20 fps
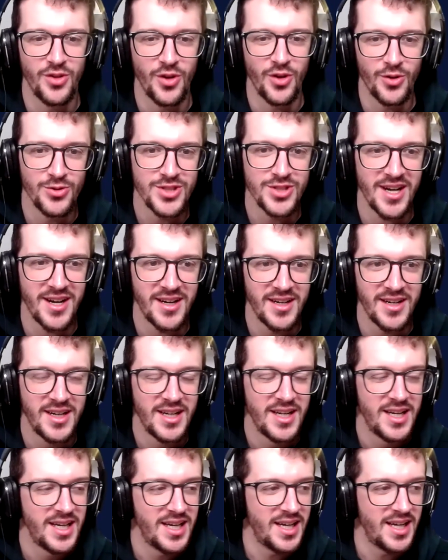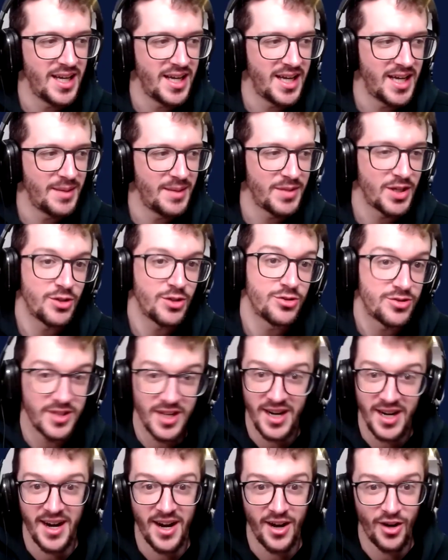those are. Because
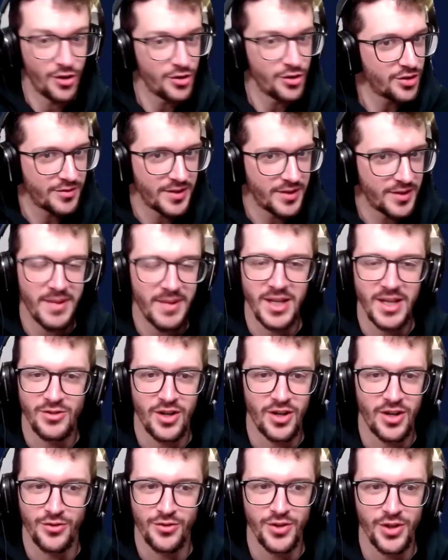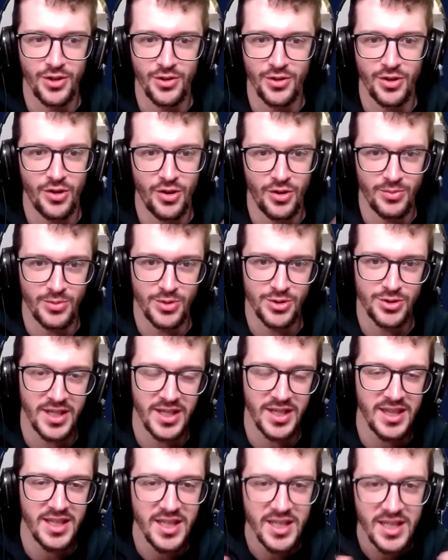there are a lot of them and you can configure almost
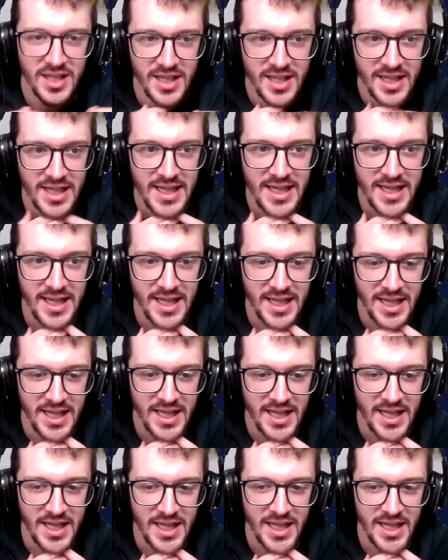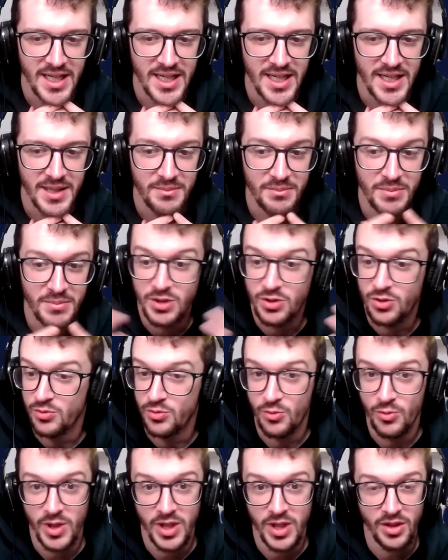anything. But
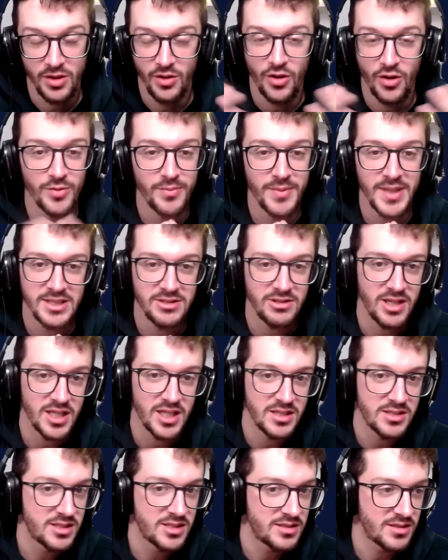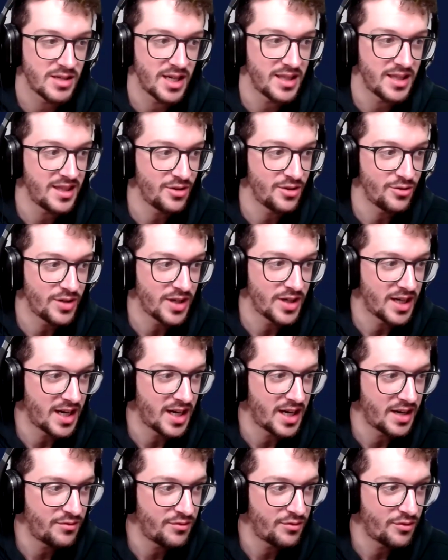with log metrics, I think you can
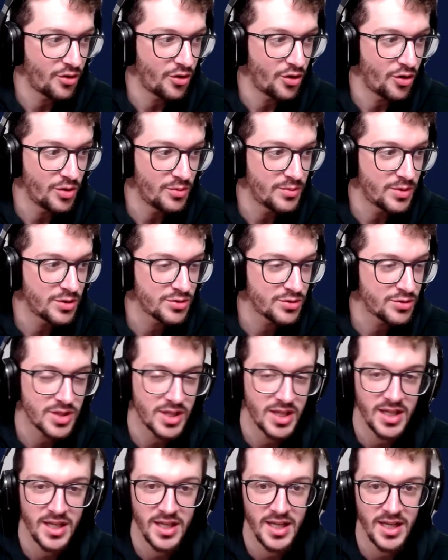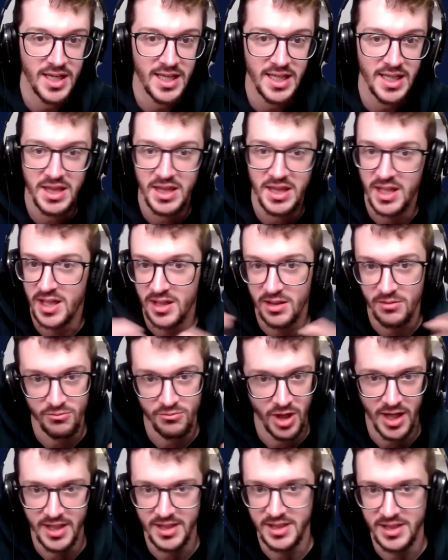have almost anything
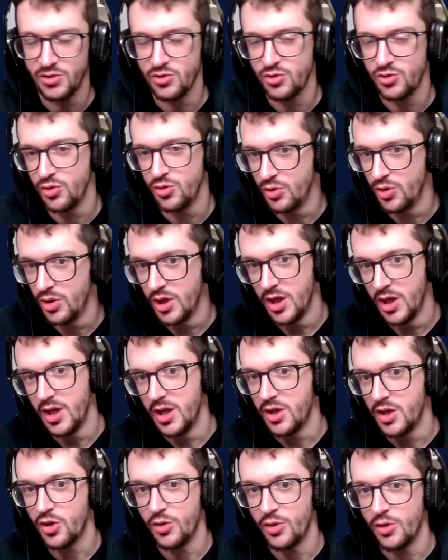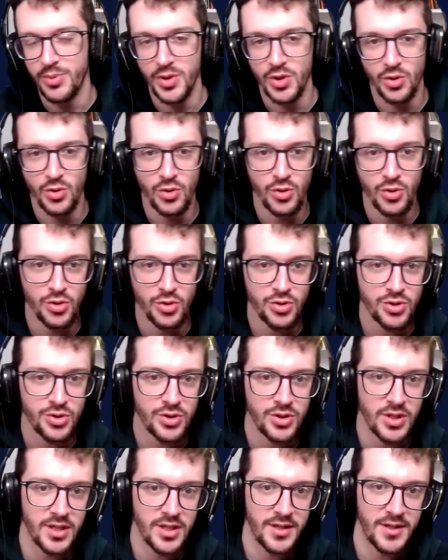related to compute,